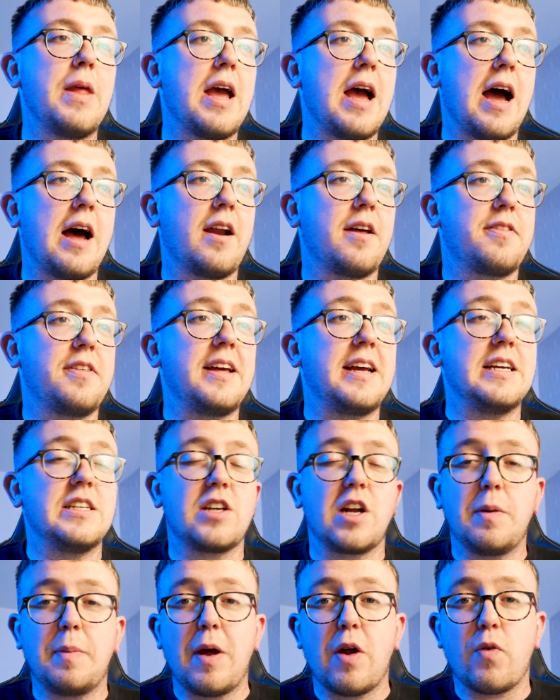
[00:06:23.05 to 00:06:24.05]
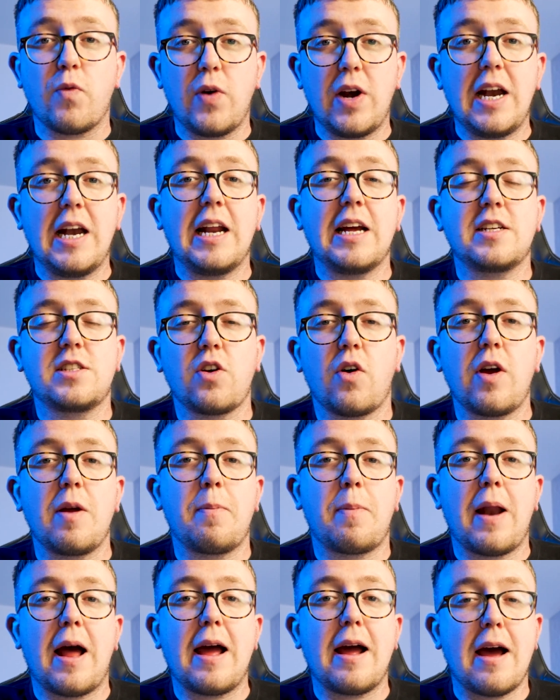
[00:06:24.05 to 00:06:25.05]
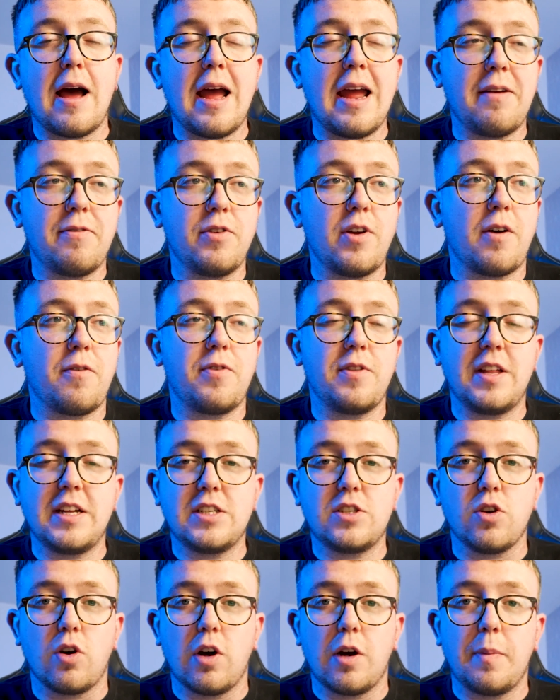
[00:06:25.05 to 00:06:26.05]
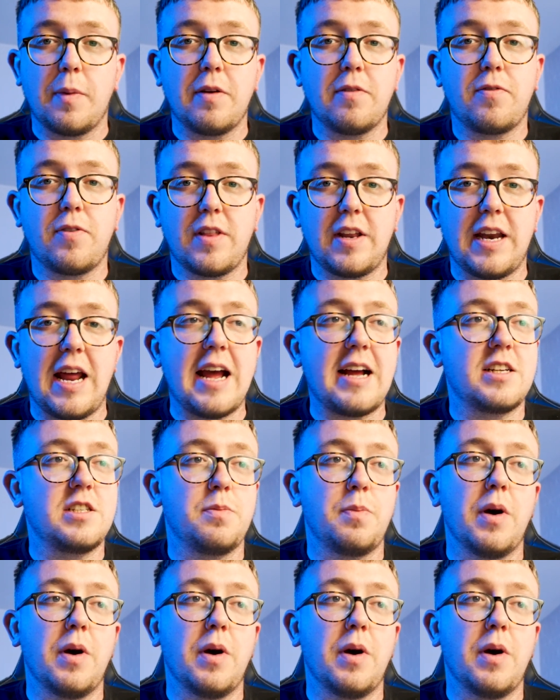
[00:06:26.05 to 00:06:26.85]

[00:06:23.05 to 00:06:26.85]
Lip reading: And I think he's going to be a really exciting player, if not for this tournament, for the next.